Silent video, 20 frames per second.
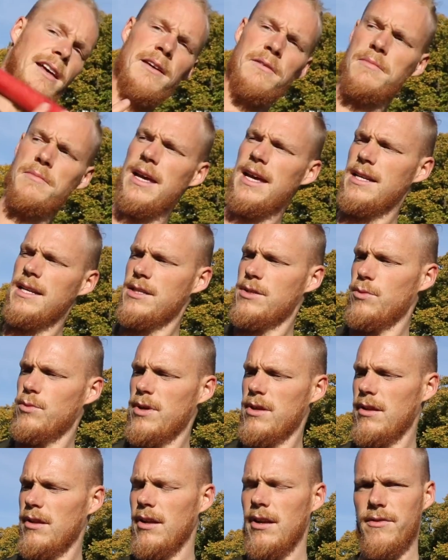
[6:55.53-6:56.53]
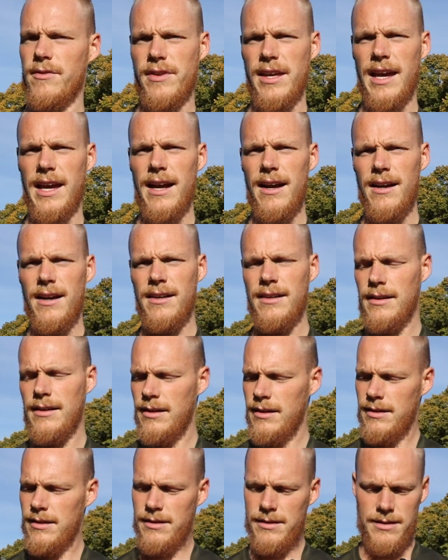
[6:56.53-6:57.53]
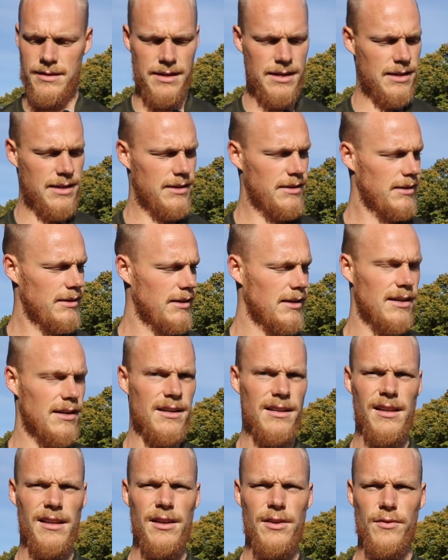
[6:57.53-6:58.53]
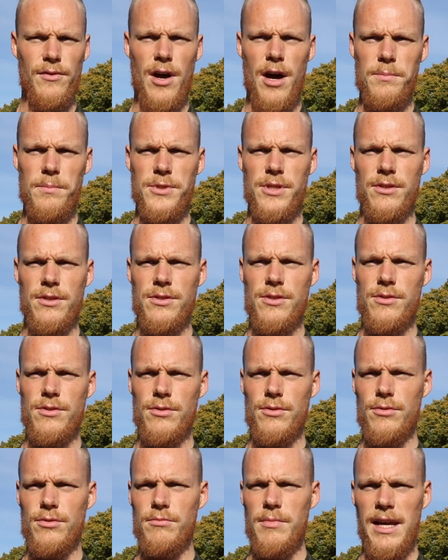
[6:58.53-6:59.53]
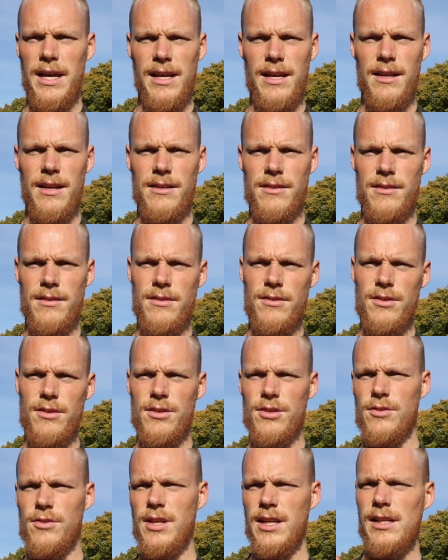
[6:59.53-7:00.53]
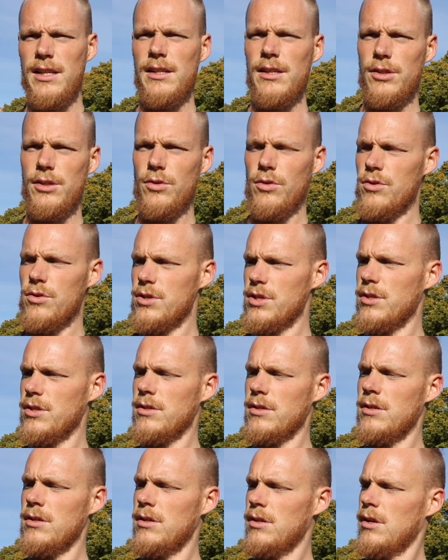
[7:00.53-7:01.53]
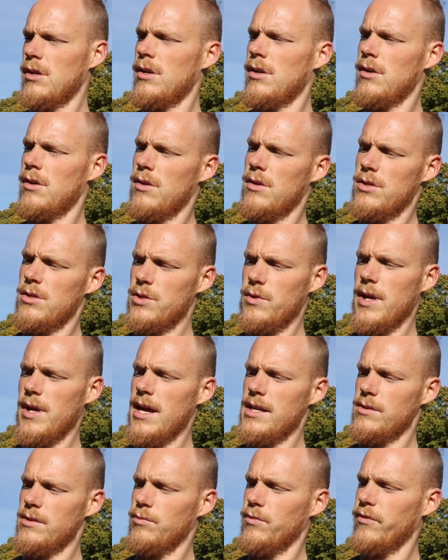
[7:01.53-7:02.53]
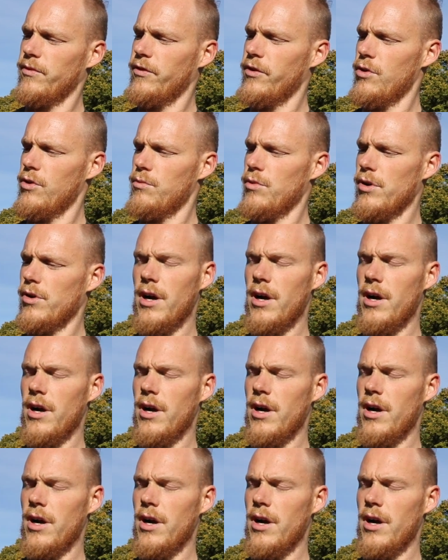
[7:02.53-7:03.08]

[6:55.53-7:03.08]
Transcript: mace with a lot of care and a lot of options to make it uniquely yours. So he has a few more